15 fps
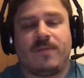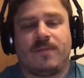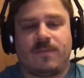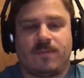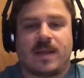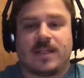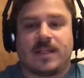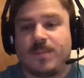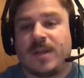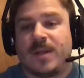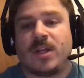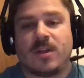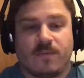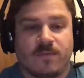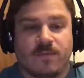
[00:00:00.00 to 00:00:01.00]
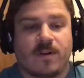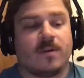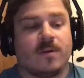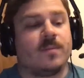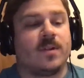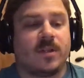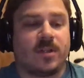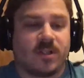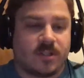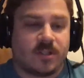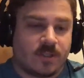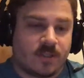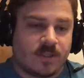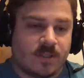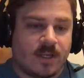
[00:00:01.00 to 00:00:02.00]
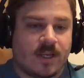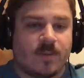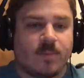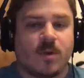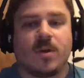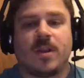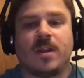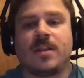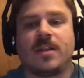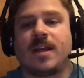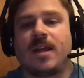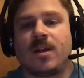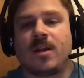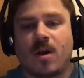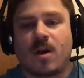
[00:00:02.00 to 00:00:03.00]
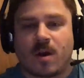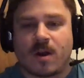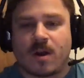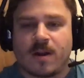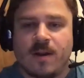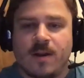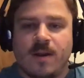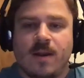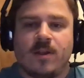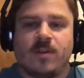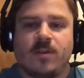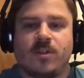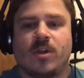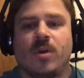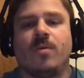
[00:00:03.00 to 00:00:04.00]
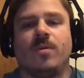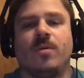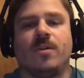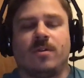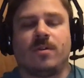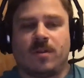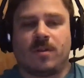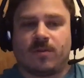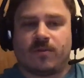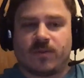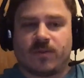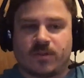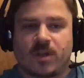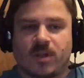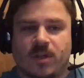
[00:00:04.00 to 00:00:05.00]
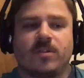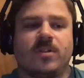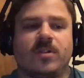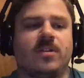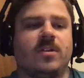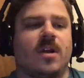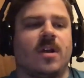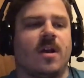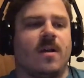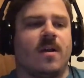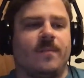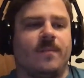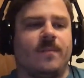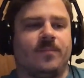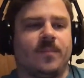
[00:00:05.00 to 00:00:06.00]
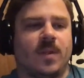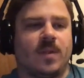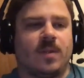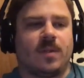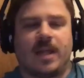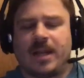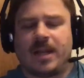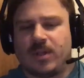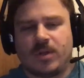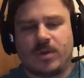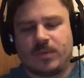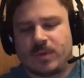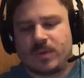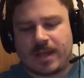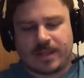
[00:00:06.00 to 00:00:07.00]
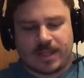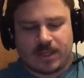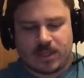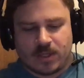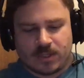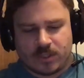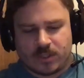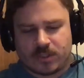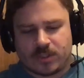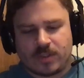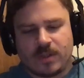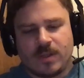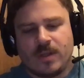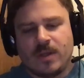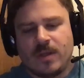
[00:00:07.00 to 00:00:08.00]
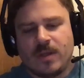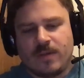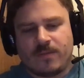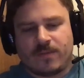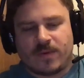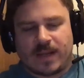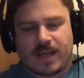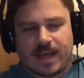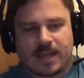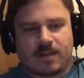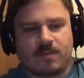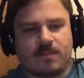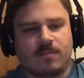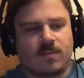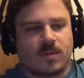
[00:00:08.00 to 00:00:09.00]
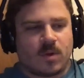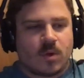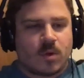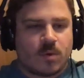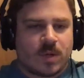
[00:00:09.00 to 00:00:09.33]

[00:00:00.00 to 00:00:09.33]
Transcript: it's been confirmed because seeing him go to the 10 car, show the results. Let alone, I think you could just forget who